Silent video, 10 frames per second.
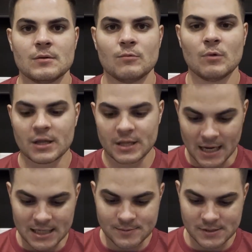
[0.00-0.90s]
one of the
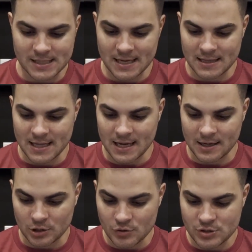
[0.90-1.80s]
gospels that, that
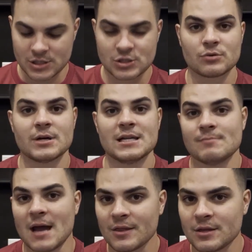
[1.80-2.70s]
includes this story is
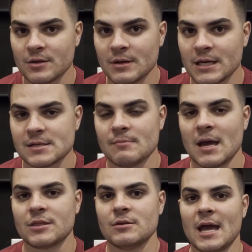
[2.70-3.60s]
Matthew, and it's in
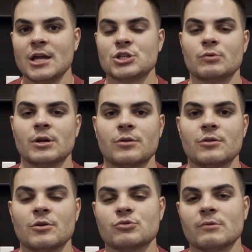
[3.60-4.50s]
Matthew 8, 23
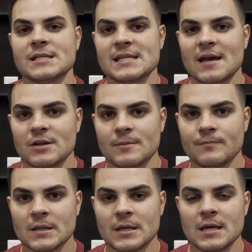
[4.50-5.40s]
through 27.
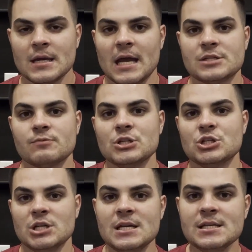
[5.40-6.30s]
It's when
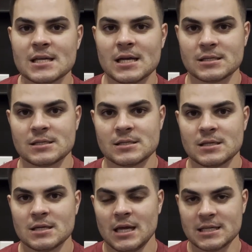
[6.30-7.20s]
Jesus
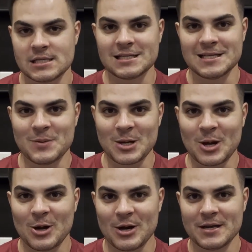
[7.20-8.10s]
is sleeping
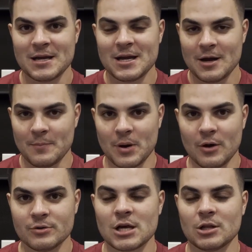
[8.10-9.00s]
on a
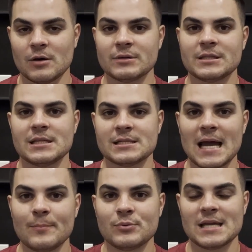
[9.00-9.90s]
boat along with the
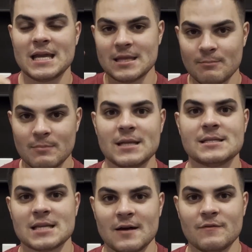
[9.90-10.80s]
disciples in the
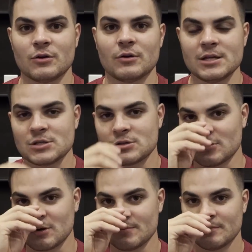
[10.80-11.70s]
midst of a great
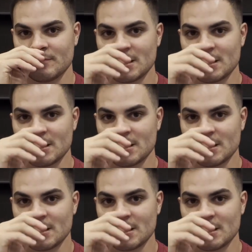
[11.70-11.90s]
storm.